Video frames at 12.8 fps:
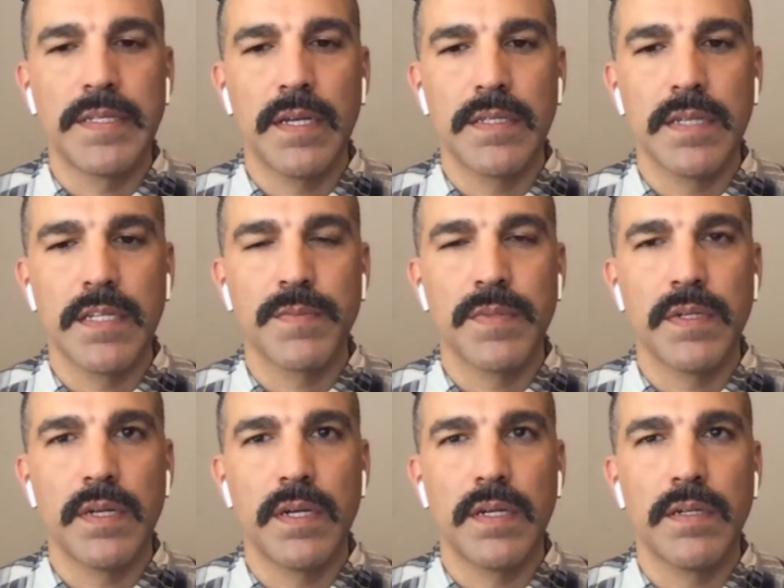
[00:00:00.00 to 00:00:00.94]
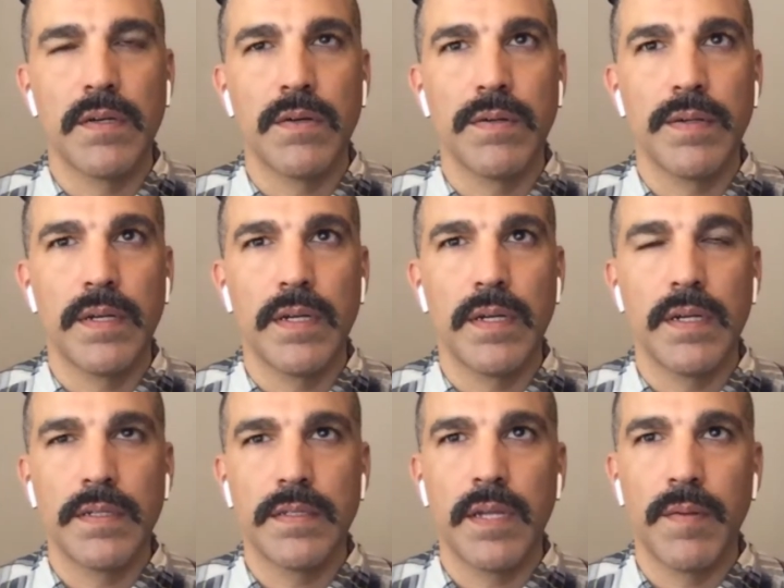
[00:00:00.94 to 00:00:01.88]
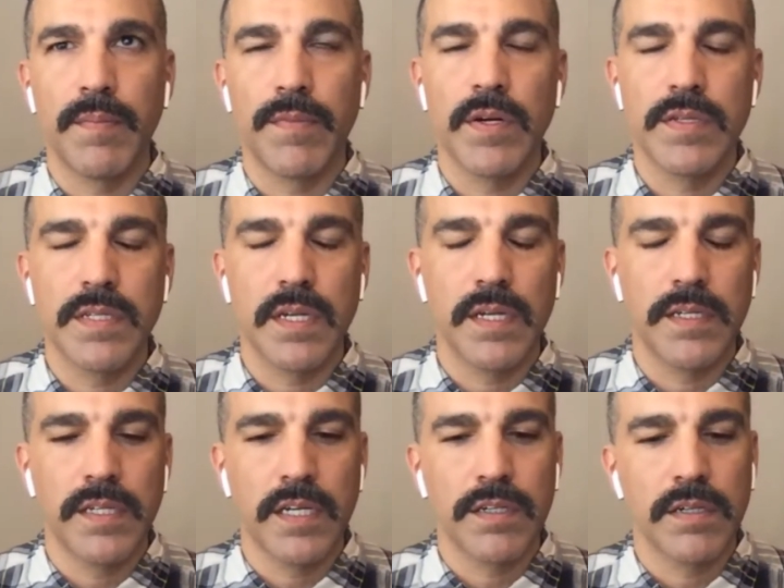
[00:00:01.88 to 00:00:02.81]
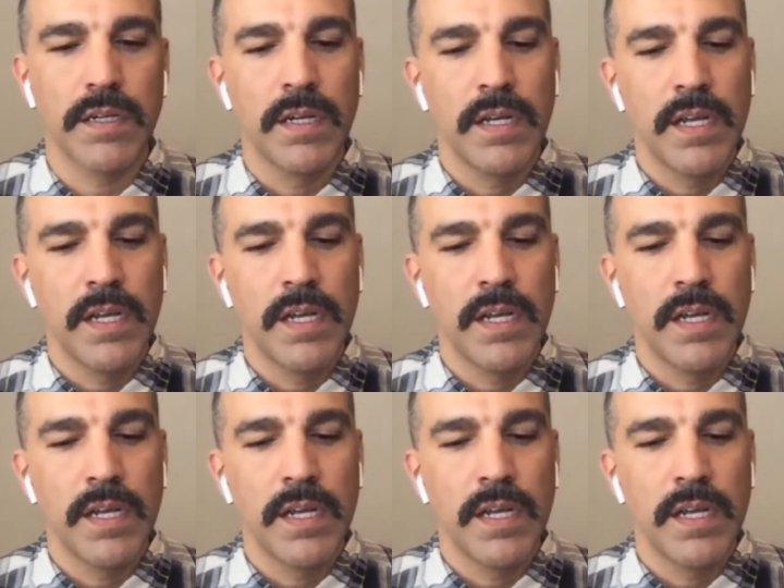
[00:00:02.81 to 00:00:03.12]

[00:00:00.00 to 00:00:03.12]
assessment at Mars detector,